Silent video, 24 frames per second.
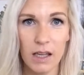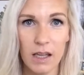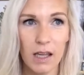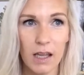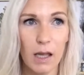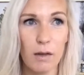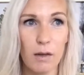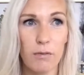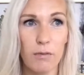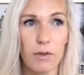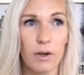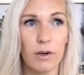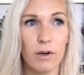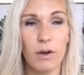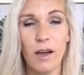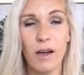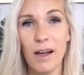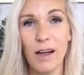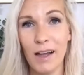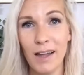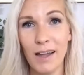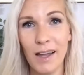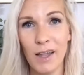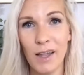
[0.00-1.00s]
If they're
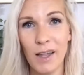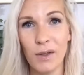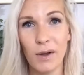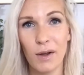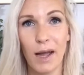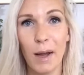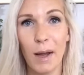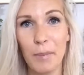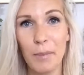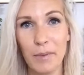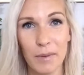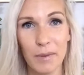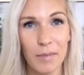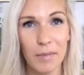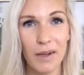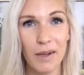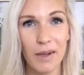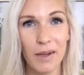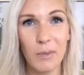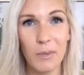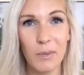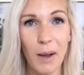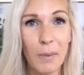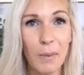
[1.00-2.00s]
not and they're happily
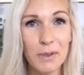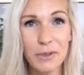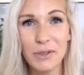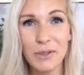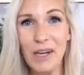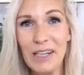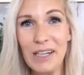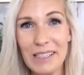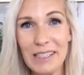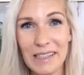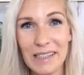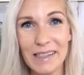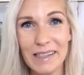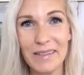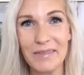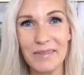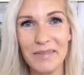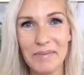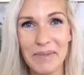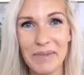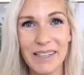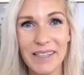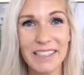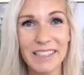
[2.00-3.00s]
married, why would you talk to them?
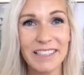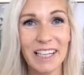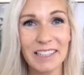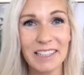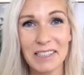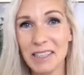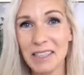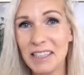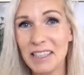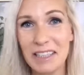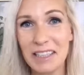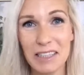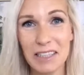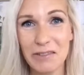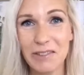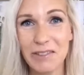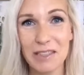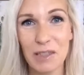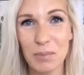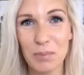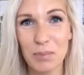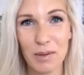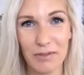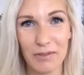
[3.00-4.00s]
Because that's not the service
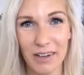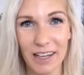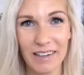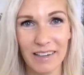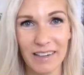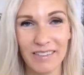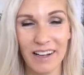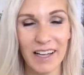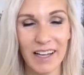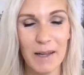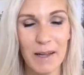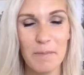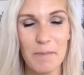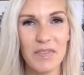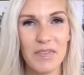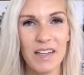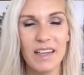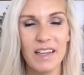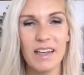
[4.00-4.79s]
you provide, right?